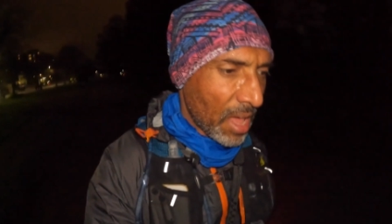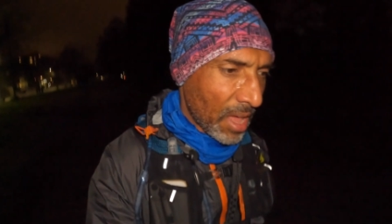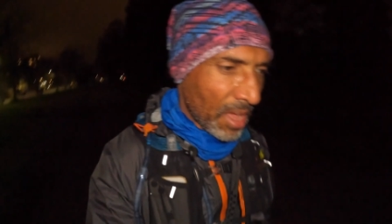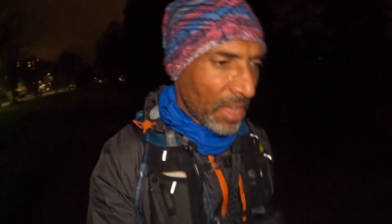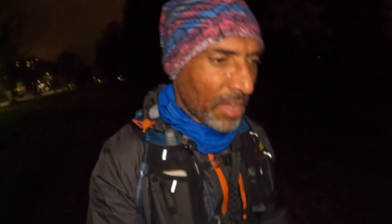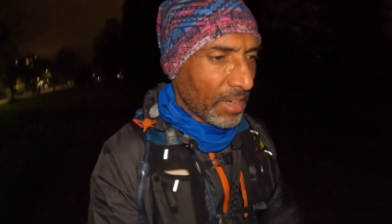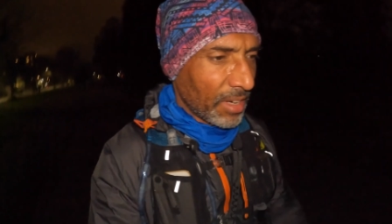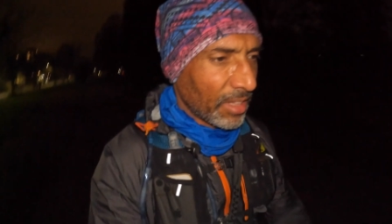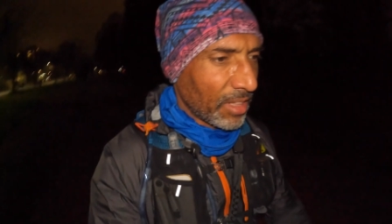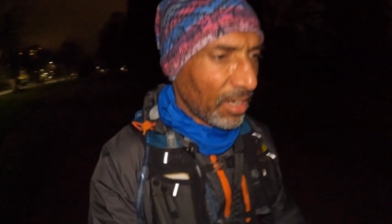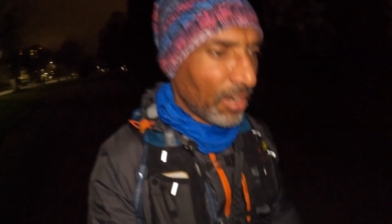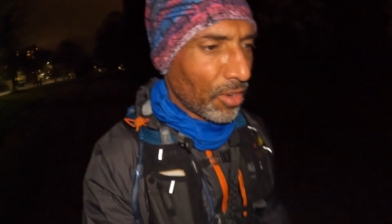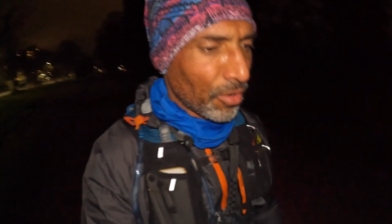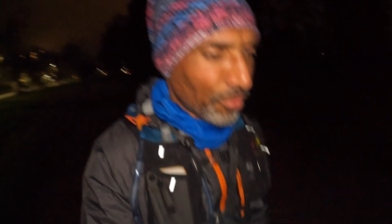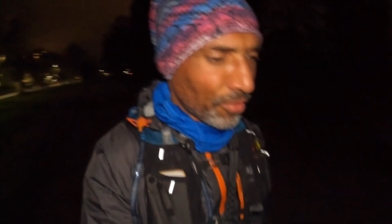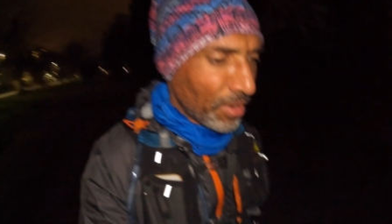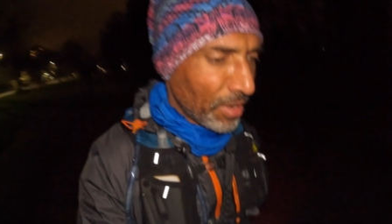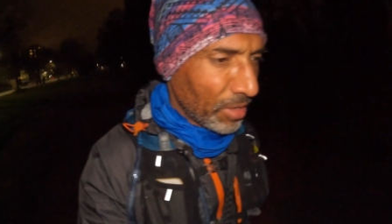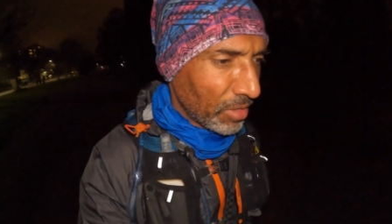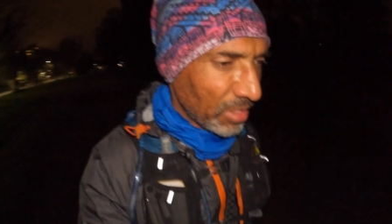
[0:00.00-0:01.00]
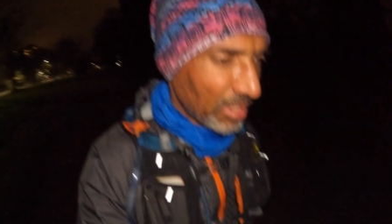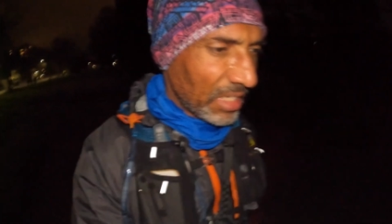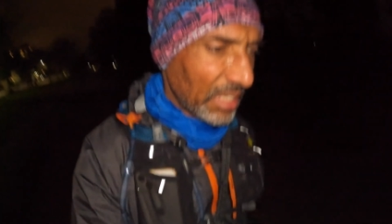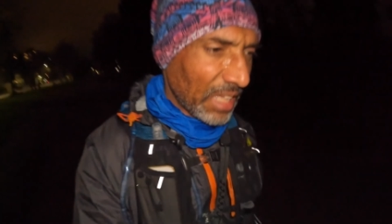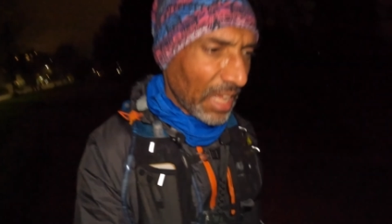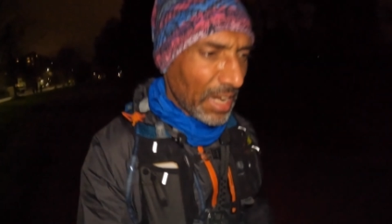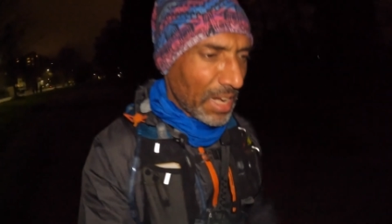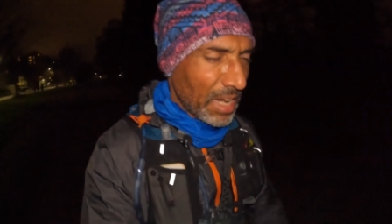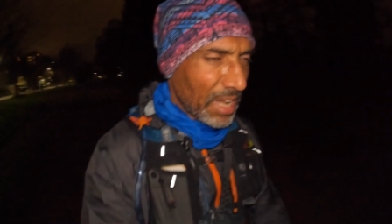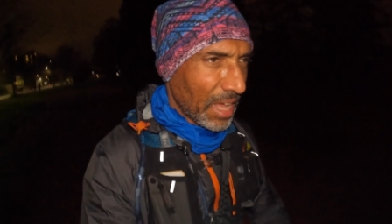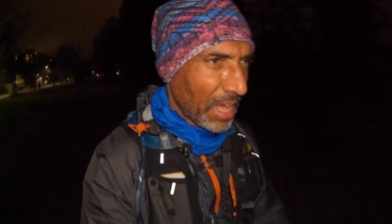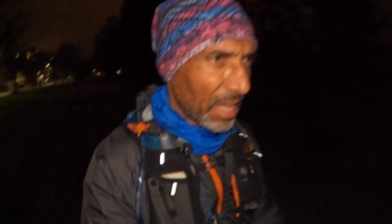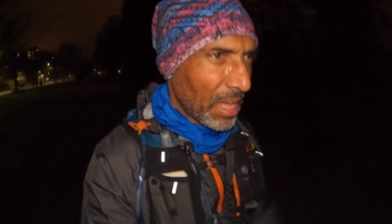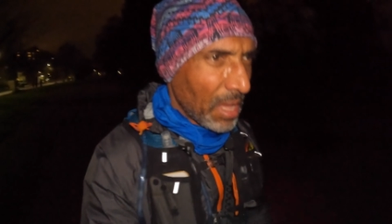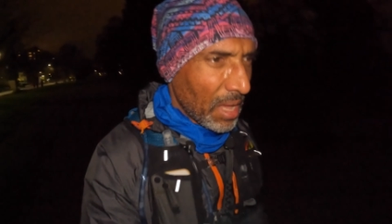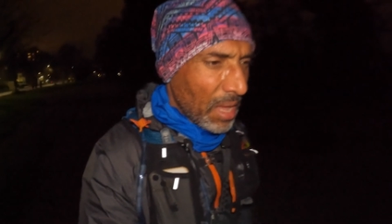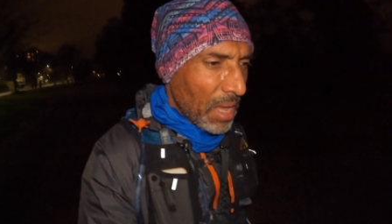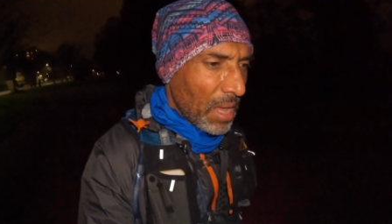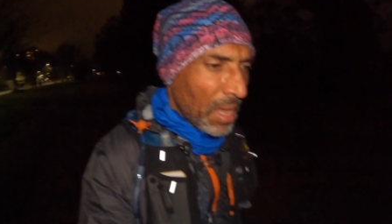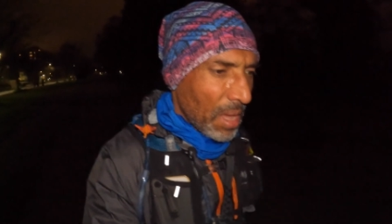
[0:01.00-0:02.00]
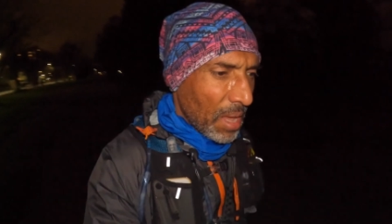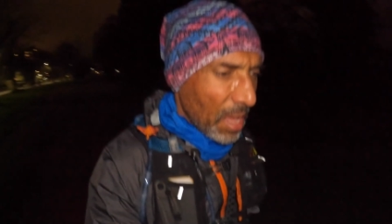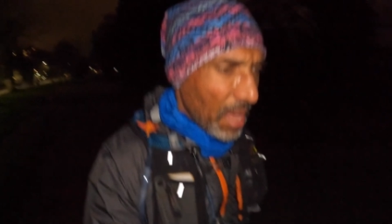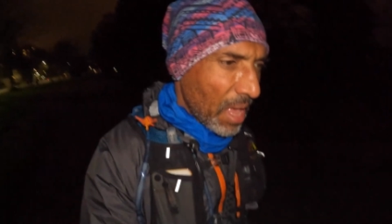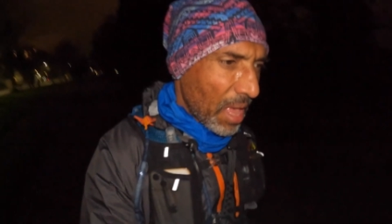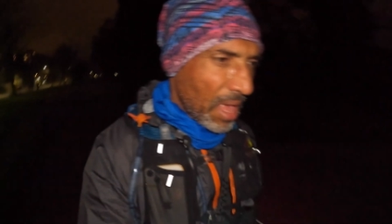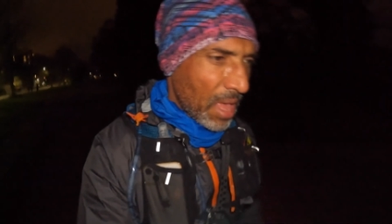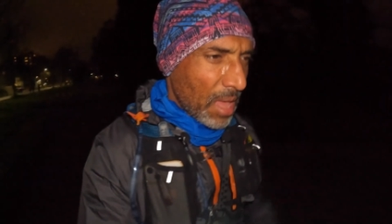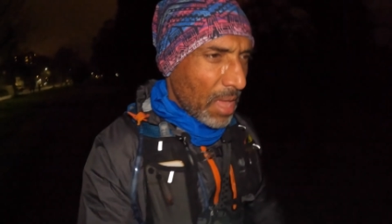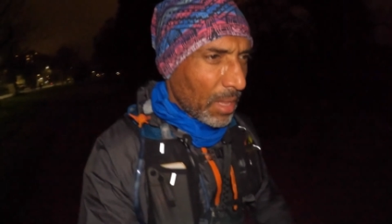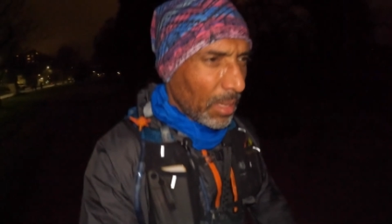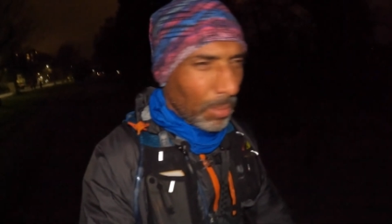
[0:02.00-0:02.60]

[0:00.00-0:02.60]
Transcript: another long run on Sunday, it'll